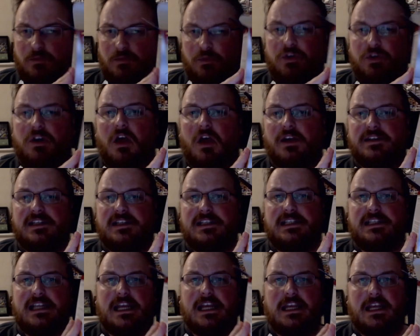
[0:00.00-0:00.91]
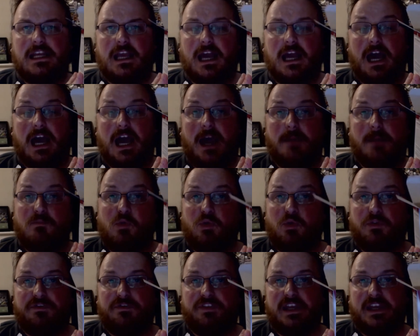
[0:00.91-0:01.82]
like to see more
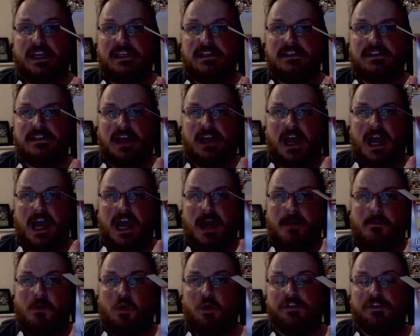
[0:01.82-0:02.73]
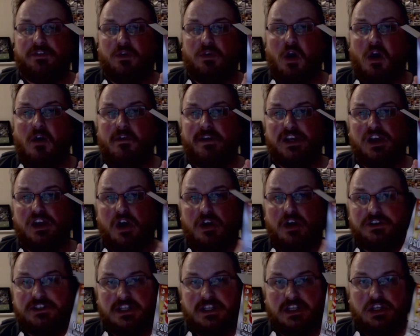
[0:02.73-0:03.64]
of these, or if there are any
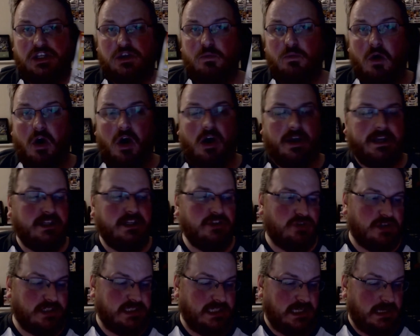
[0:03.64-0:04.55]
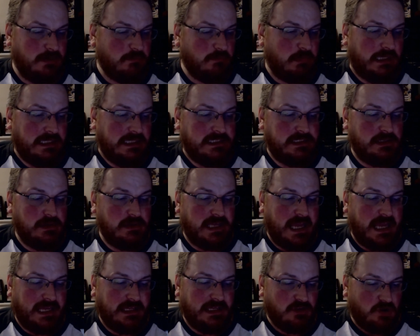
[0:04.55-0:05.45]
cards that you are interested in, please do
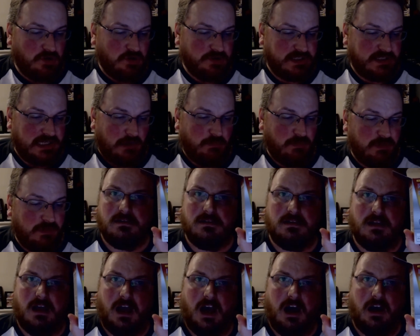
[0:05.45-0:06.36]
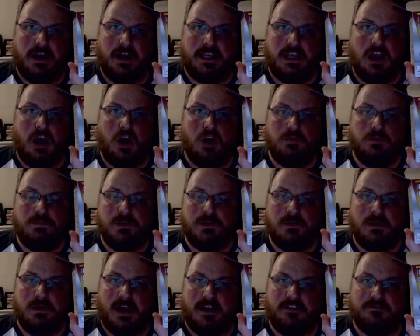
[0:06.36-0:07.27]
get in contact with me. I hope you
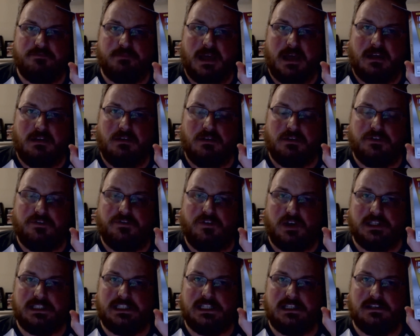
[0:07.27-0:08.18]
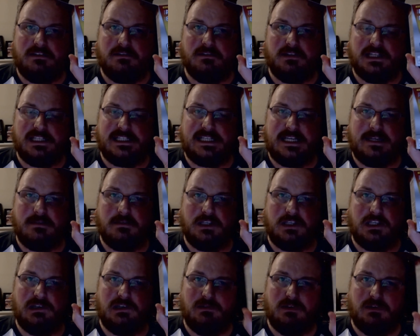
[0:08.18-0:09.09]
have better luck finding the team that
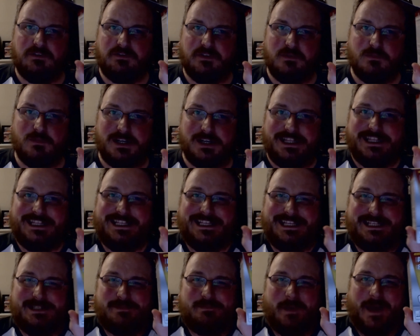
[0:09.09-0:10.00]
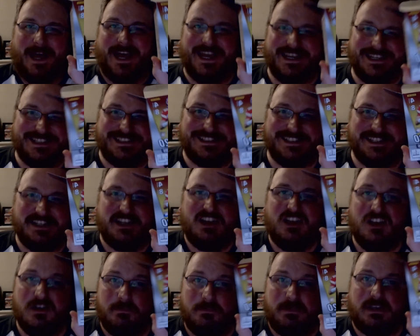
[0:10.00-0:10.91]
you love in one of these packs,
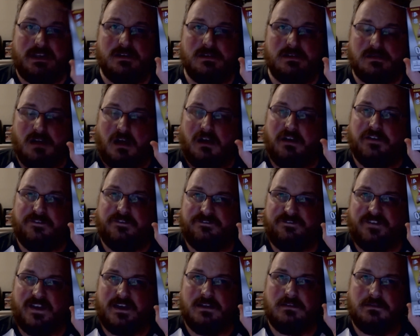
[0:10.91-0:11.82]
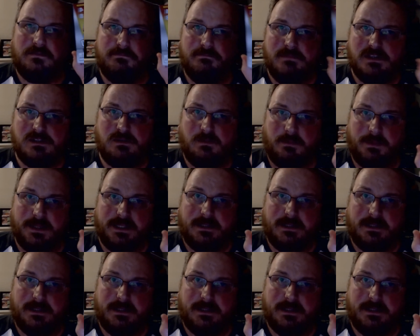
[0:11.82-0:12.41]
because I failed miserably.